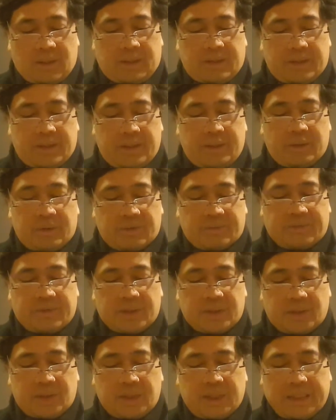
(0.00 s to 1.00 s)
the
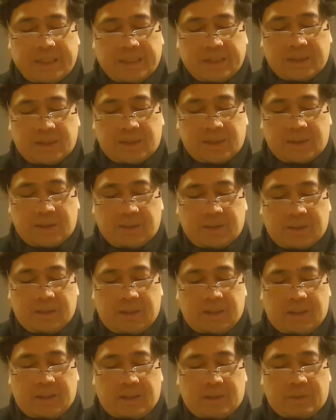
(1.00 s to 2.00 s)
universe is
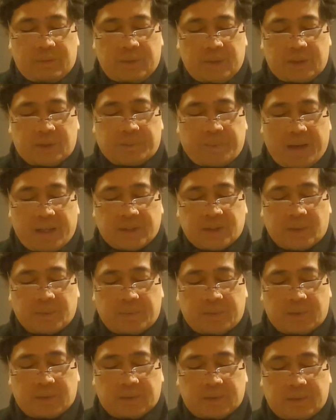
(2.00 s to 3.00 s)

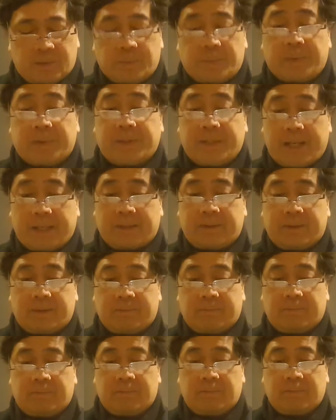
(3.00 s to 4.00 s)
responsible to protect
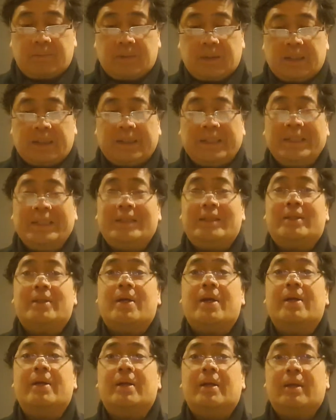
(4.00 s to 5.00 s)
them
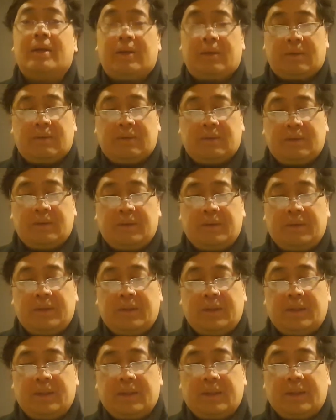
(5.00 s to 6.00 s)
eternally.
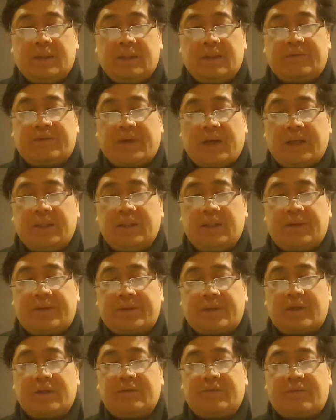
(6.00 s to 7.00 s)
If any
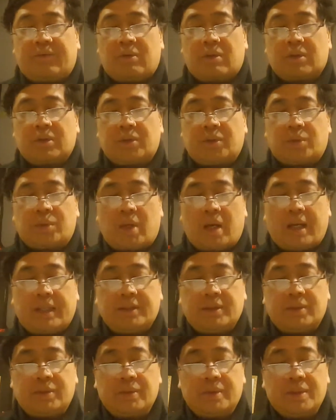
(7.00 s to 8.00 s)
third force
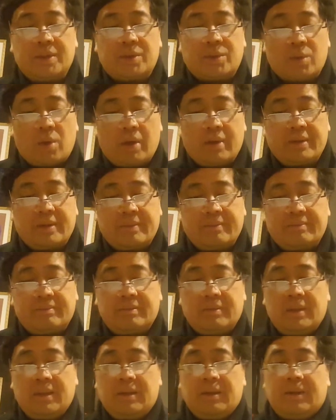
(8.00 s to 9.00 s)
tries to destroy them,
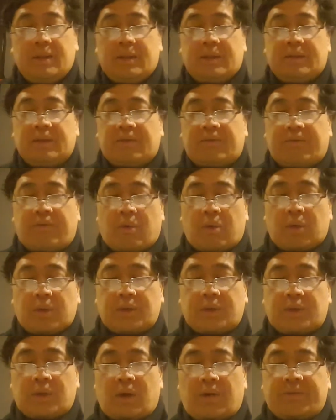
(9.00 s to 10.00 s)
the
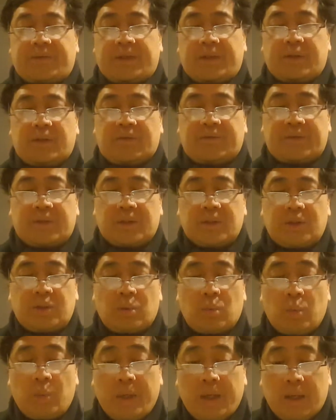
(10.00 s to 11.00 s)
force of the universe
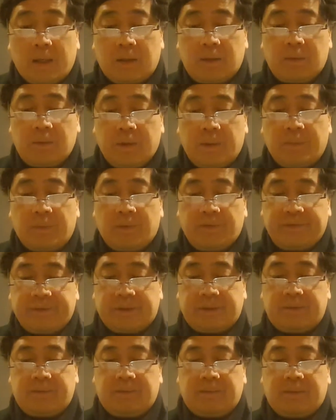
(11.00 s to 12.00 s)
will remove it.